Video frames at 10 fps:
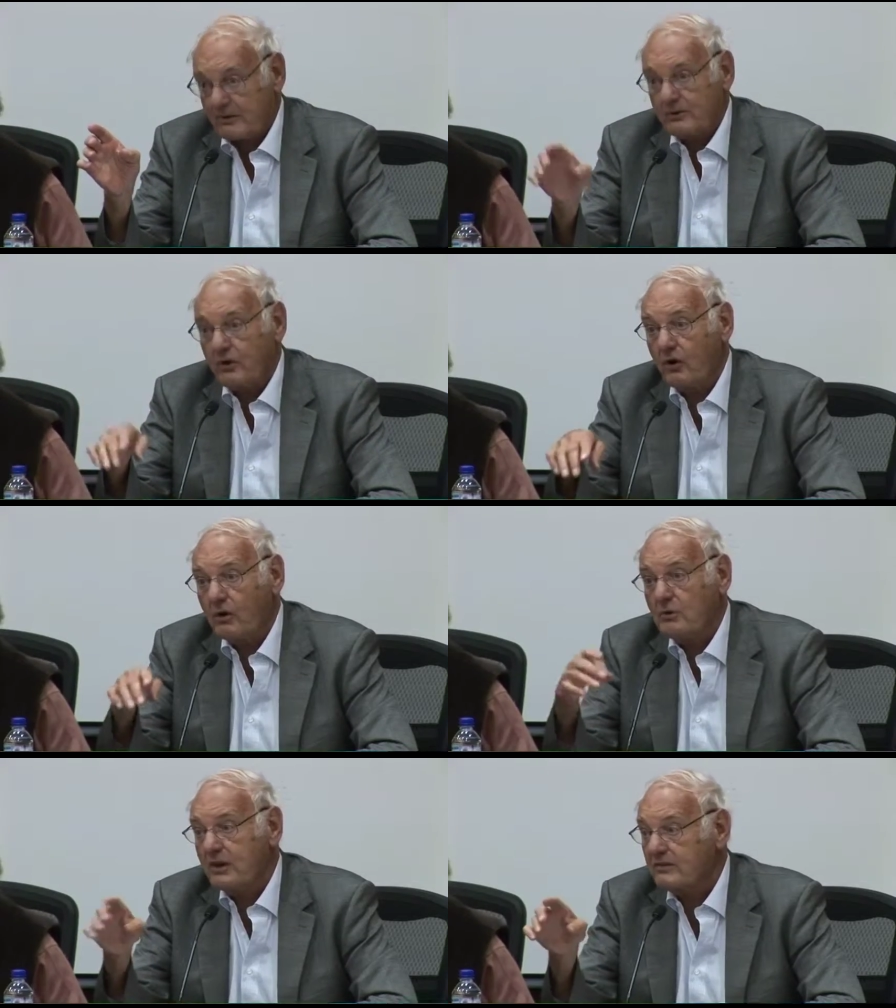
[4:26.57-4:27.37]
There were
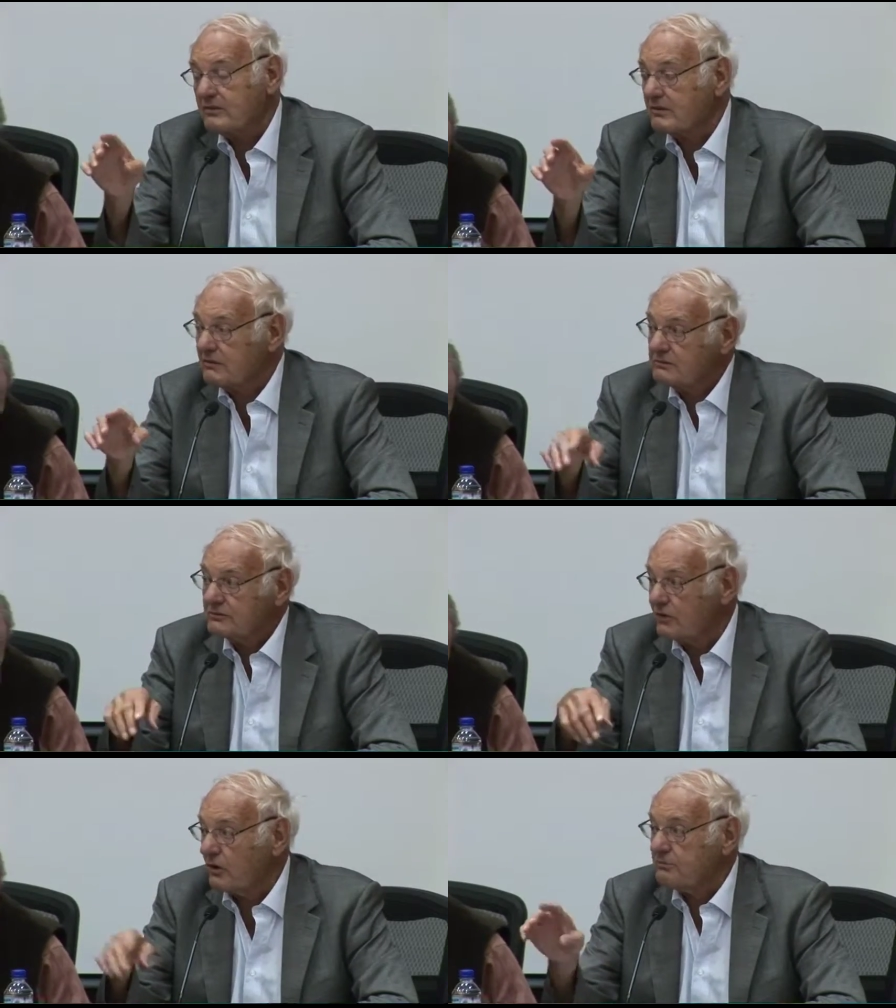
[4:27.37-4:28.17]
always
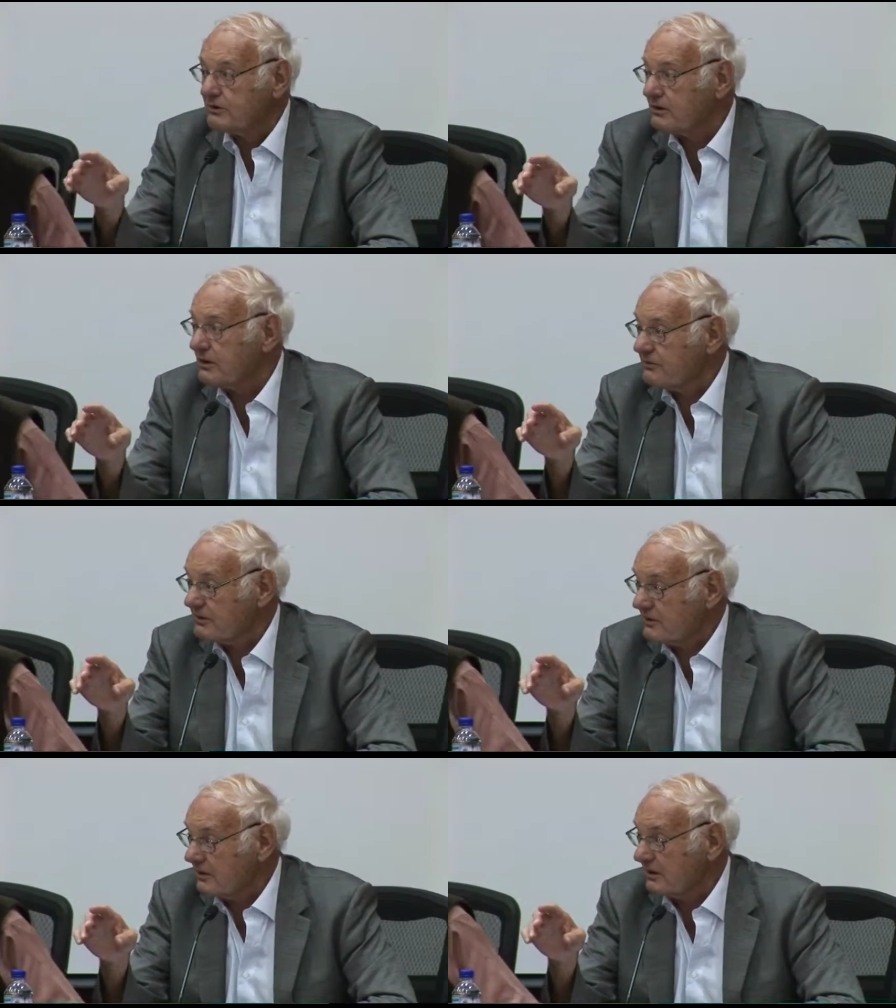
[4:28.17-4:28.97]

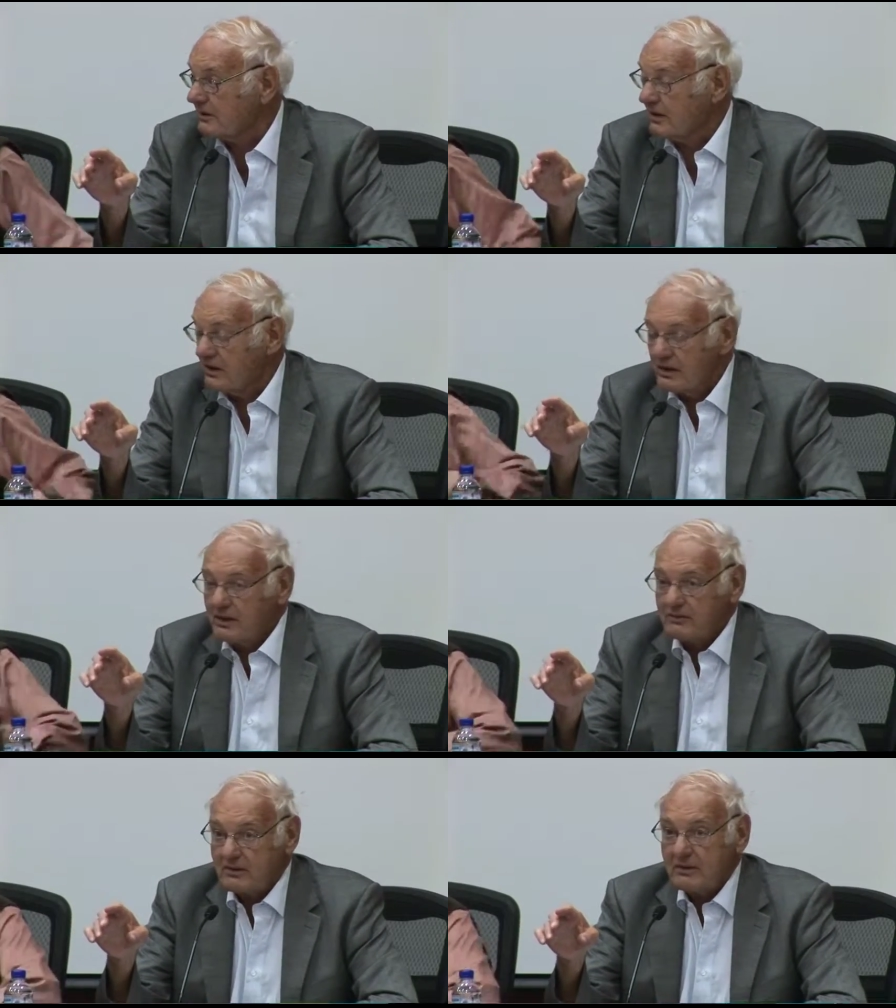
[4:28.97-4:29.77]
cooperatives in
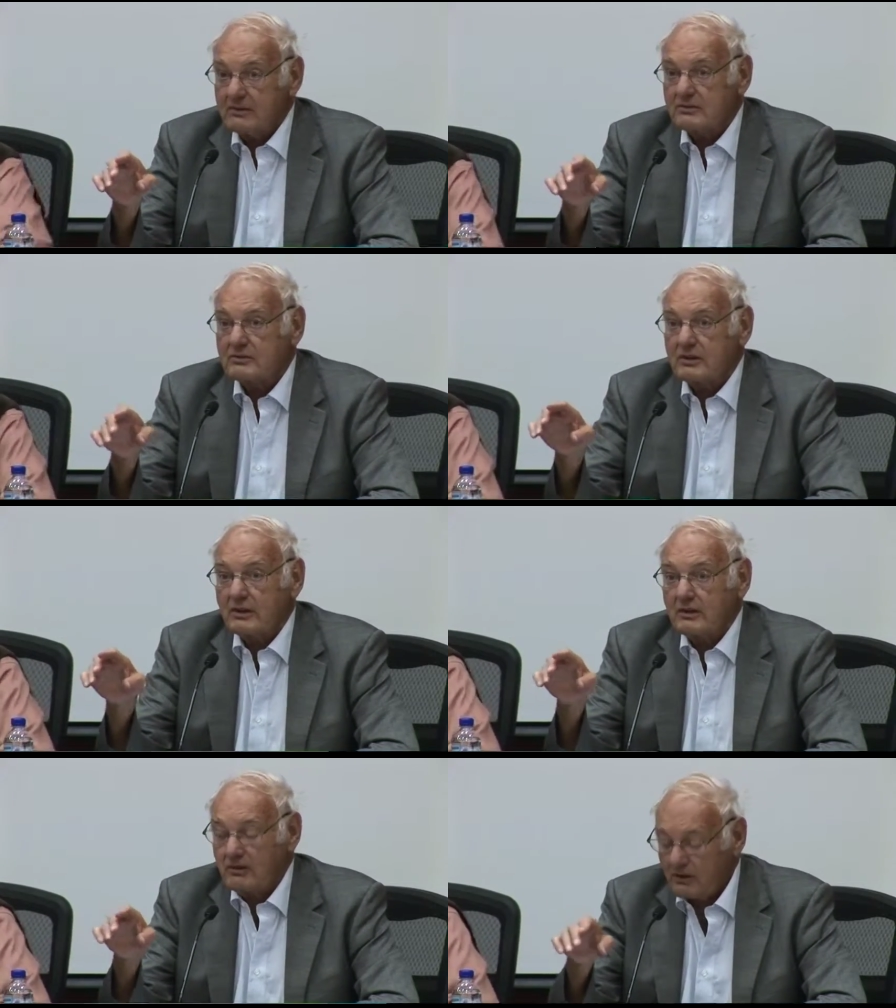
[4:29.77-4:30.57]
the
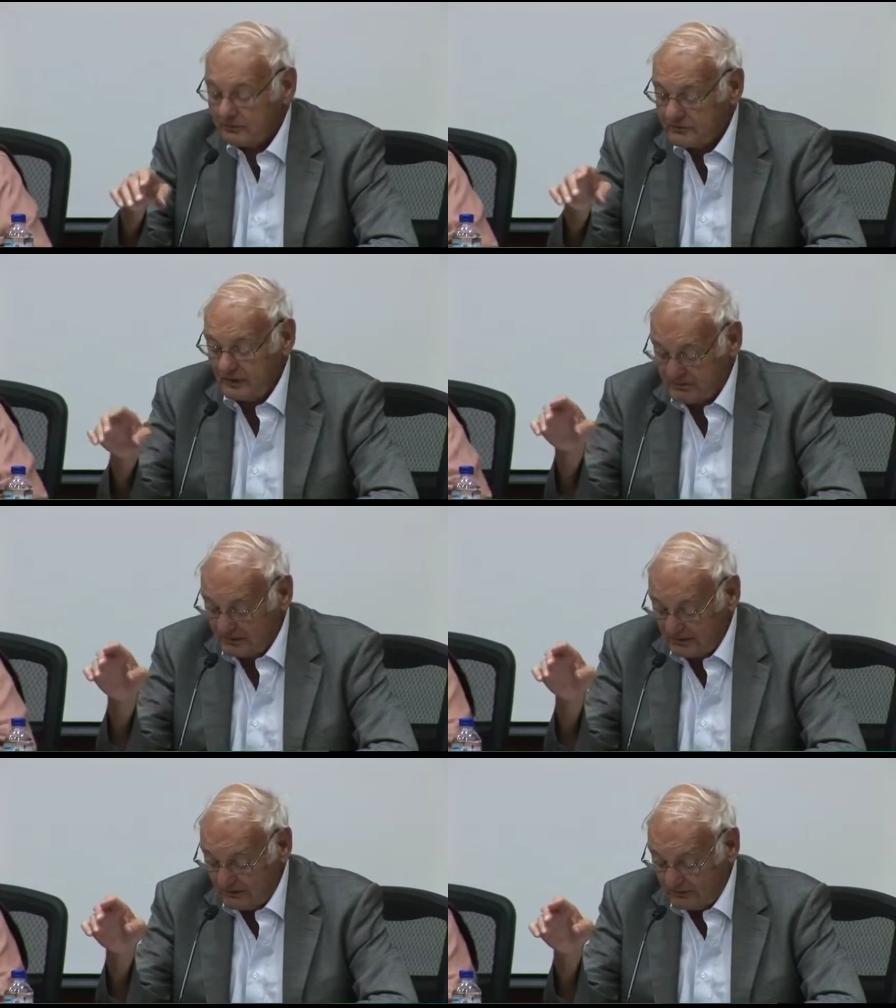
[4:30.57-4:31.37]
history of
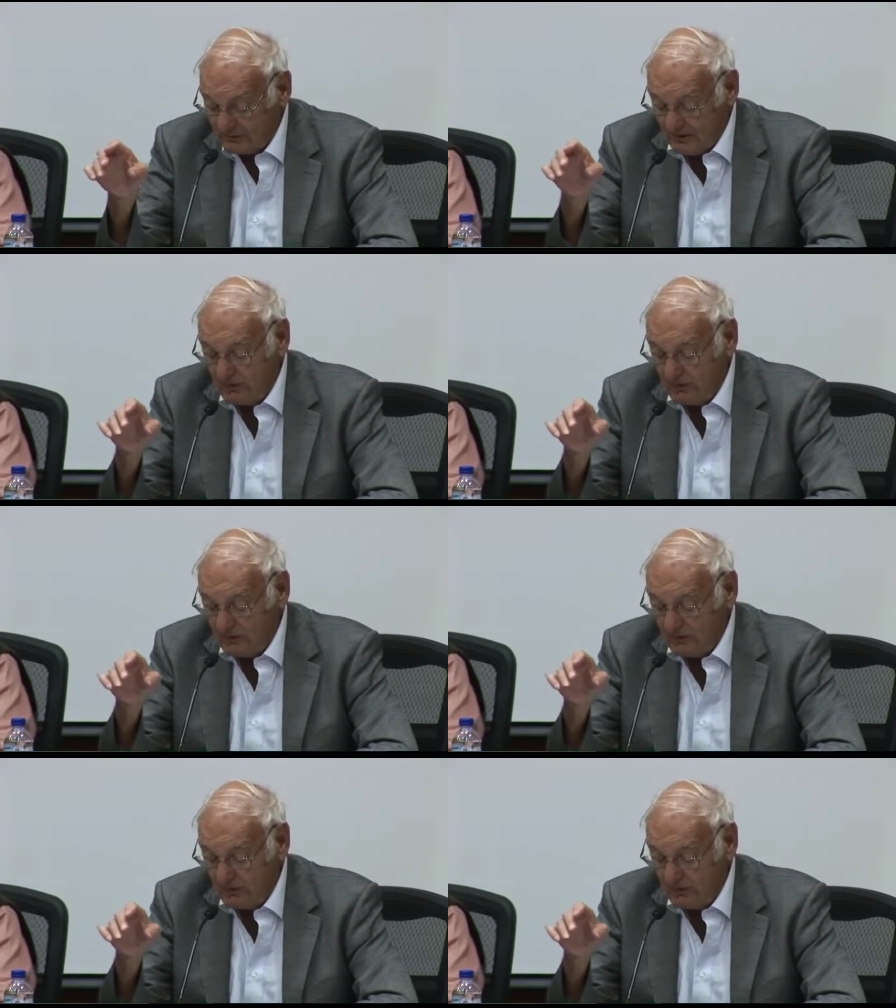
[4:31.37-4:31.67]
capitalism.